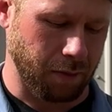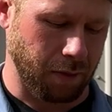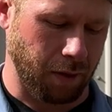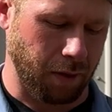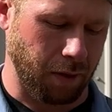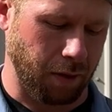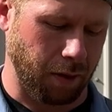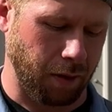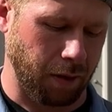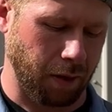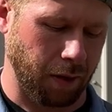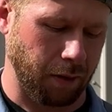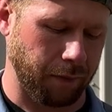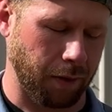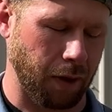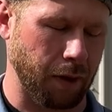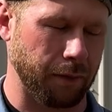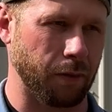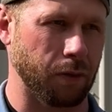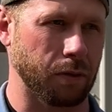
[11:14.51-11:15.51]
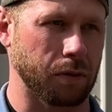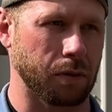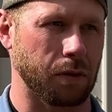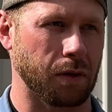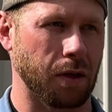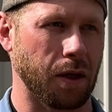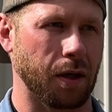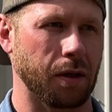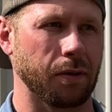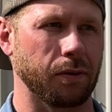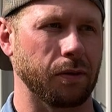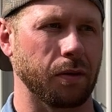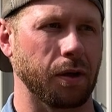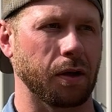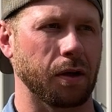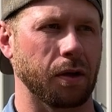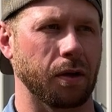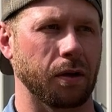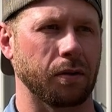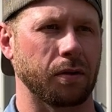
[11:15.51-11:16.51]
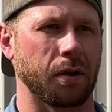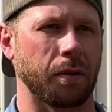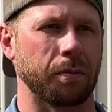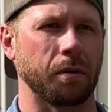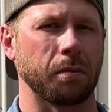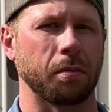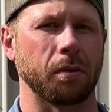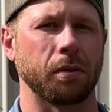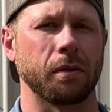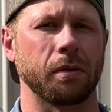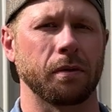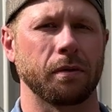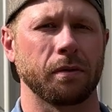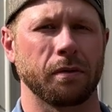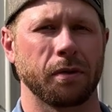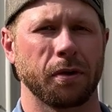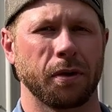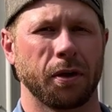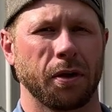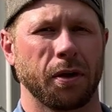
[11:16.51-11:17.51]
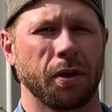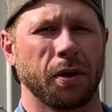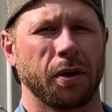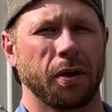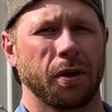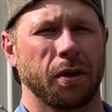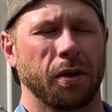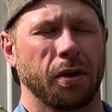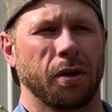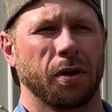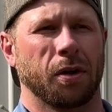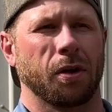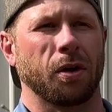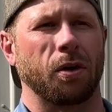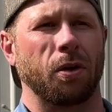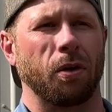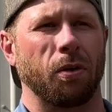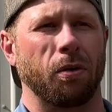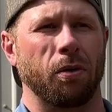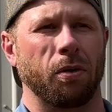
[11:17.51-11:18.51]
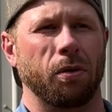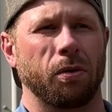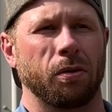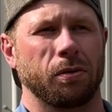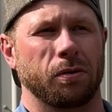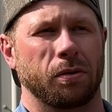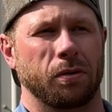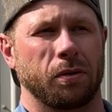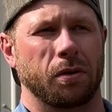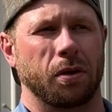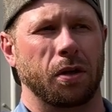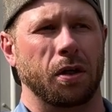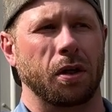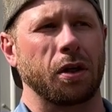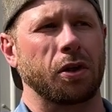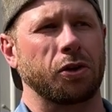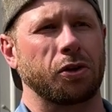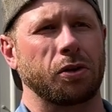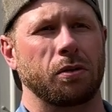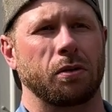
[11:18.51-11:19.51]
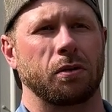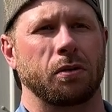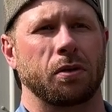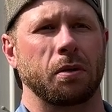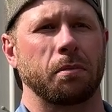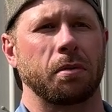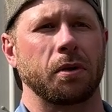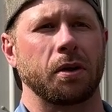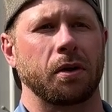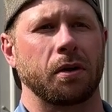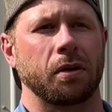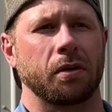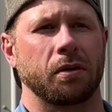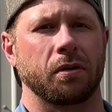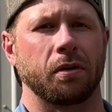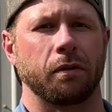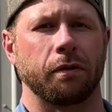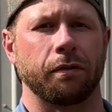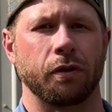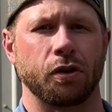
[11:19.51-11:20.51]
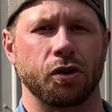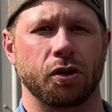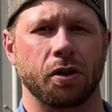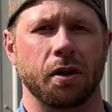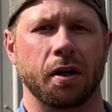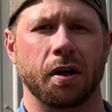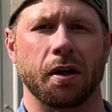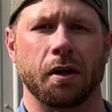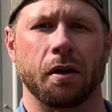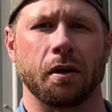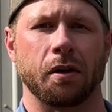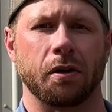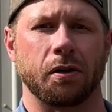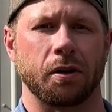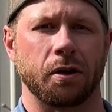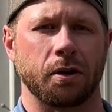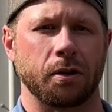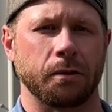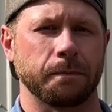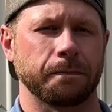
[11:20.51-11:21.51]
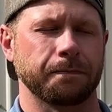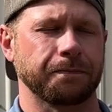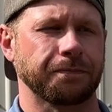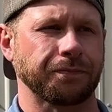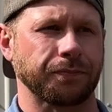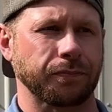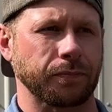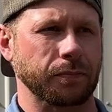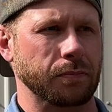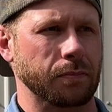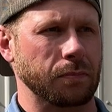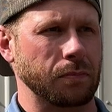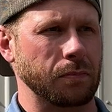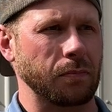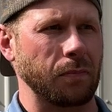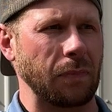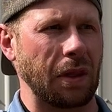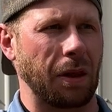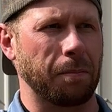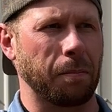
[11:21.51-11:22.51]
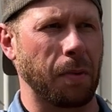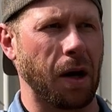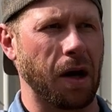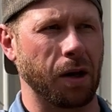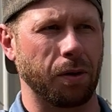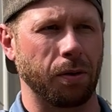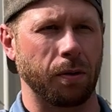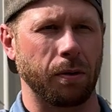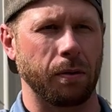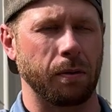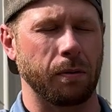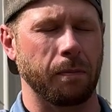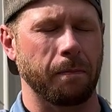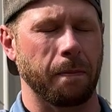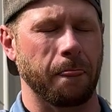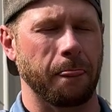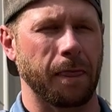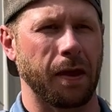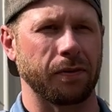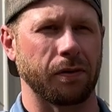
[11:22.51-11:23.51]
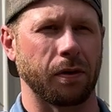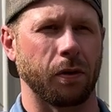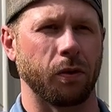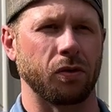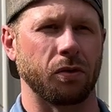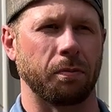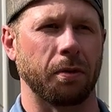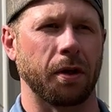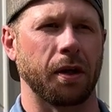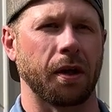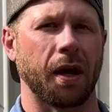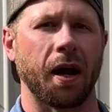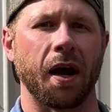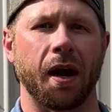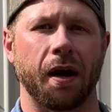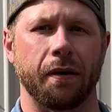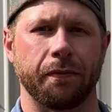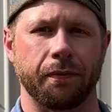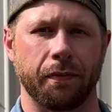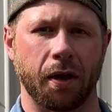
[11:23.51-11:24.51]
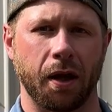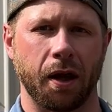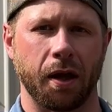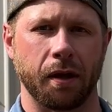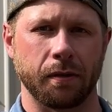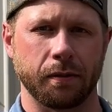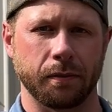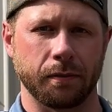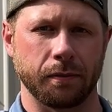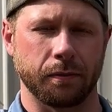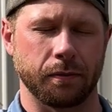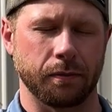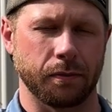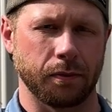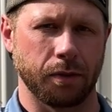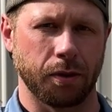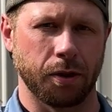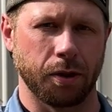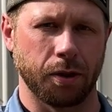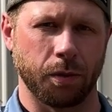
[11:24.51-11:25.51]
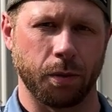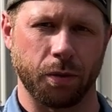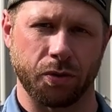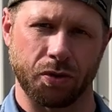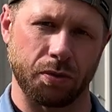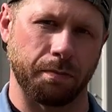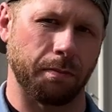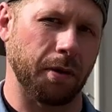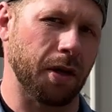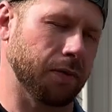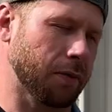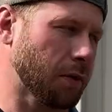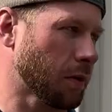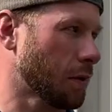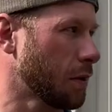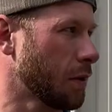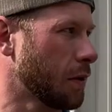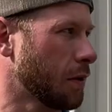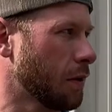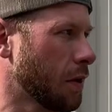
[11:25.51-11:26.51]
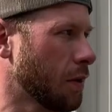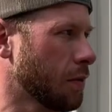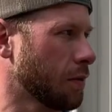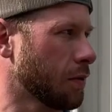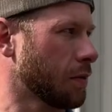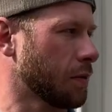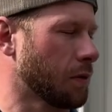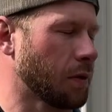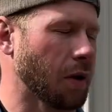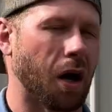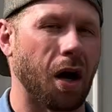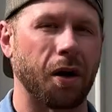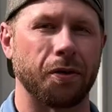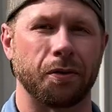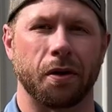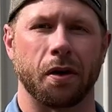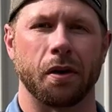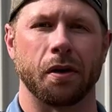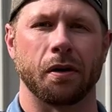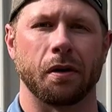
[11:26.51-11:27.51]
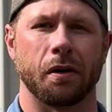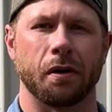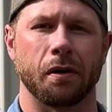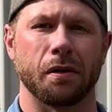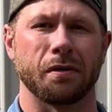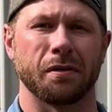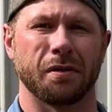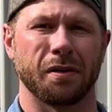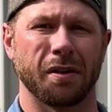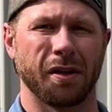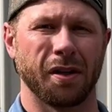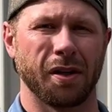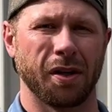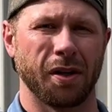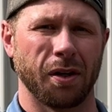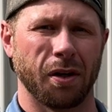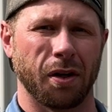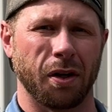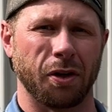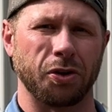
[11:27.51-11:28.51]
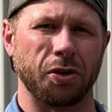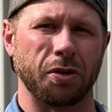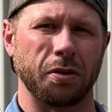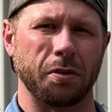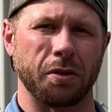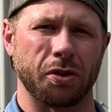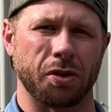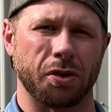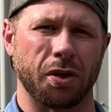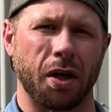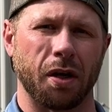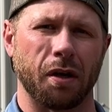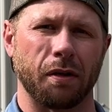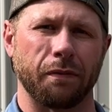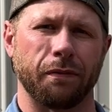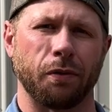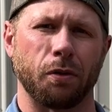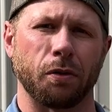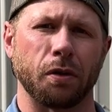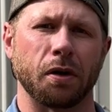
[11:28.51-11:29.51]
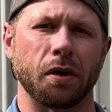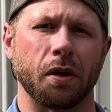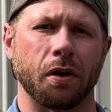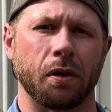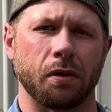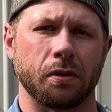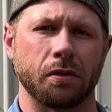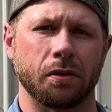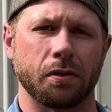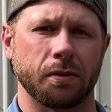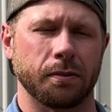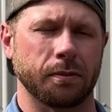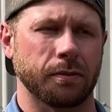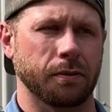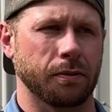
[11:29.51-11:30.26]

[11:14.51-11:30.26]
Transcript: I think I've heard that that is like acceptable goal to get to be sufficient at hunting. My goal has always been half that, which is basically this dot right here, a 2-inch dot at 40 yards.